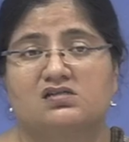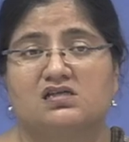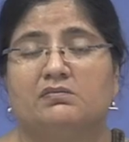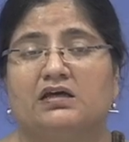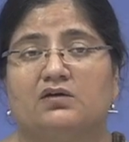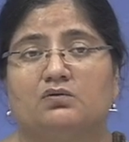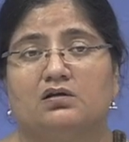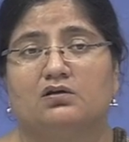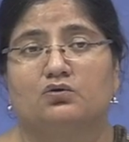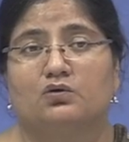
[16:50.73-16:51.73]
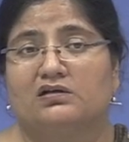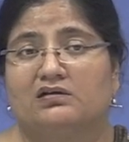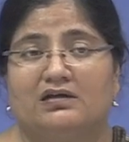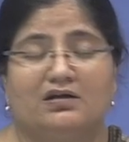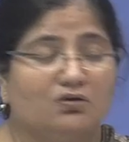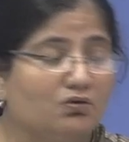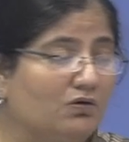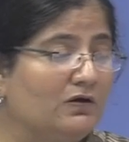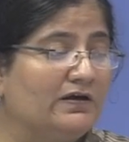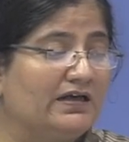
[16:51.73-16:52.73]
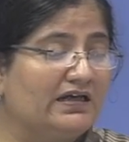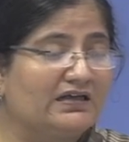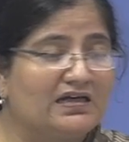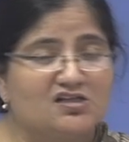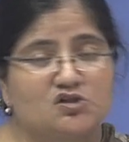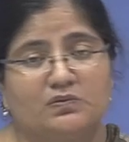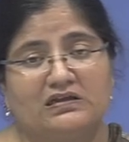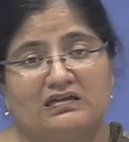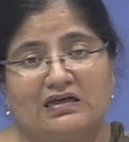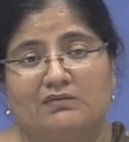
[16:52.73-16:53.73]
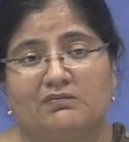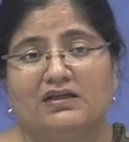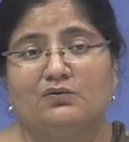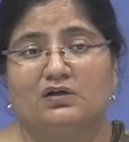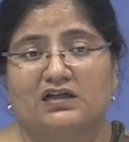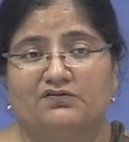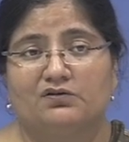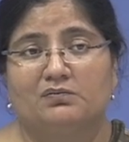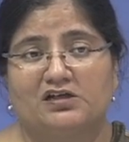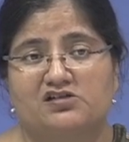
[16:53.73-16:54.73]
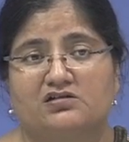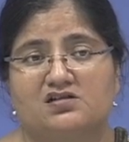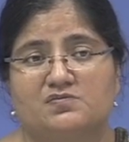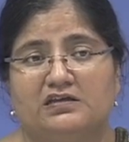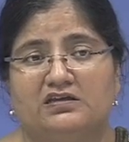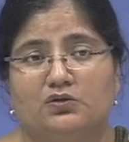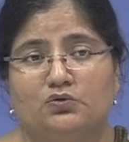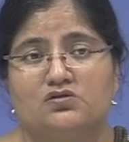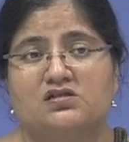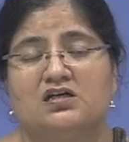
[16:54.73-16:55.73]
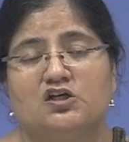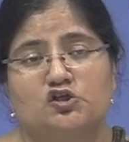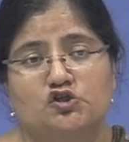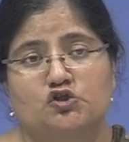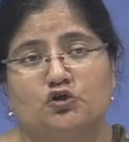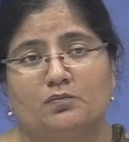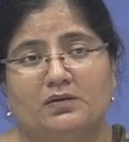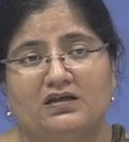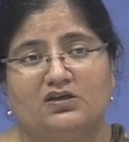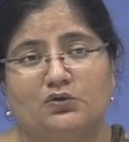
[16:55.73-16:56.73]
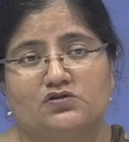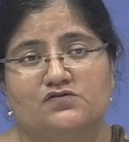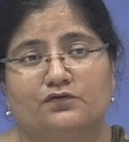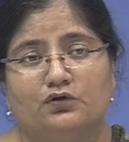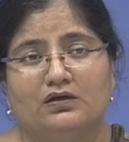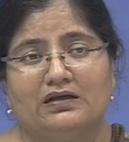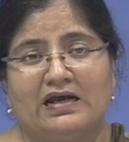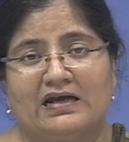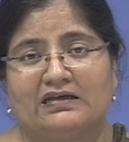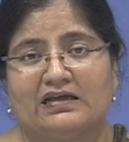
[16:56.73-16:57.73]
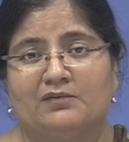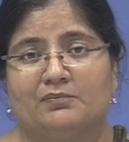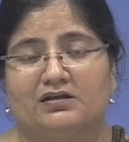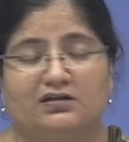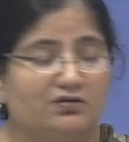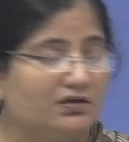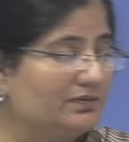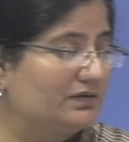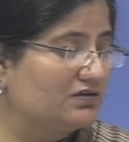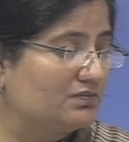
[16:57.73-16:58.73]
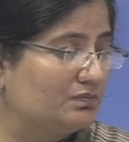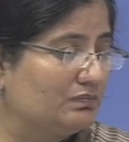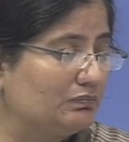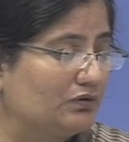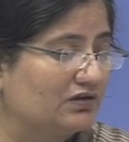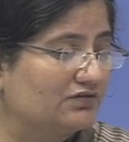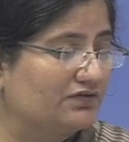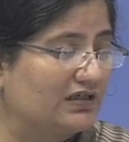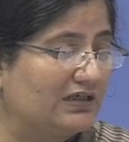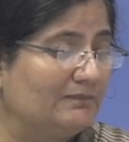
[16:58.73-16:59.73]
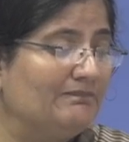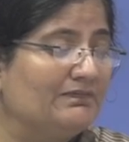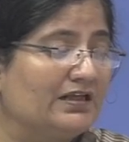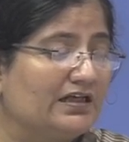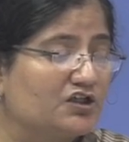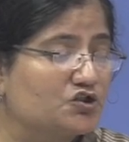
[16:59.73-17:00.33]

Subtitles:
semi-annual or quarterly. No, it has to be timely. Whatever measure is being used should be useful at that particular point of time. It